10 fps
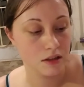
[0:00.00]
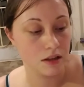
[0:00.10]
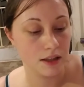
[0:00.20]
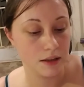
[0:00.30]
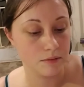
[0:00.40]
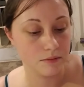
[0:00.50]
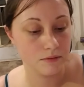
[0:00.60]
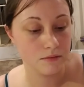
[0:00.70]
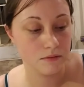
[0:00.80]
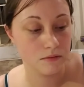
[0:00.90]

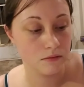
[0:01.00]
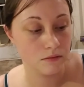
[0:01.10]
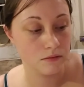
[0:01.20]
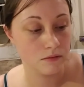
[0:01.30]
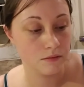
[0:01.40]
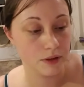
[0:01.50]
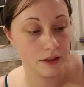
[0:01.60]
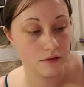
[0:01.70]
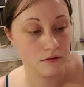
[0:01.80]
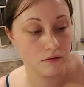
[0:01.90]

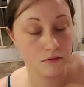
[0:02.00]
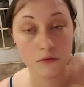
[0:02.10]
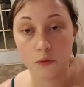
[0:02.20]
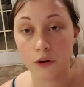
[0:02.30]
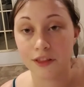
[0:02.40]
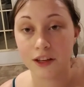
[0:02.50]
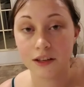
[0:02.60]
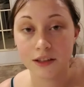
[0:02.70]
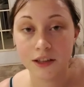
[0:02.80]
But worth it.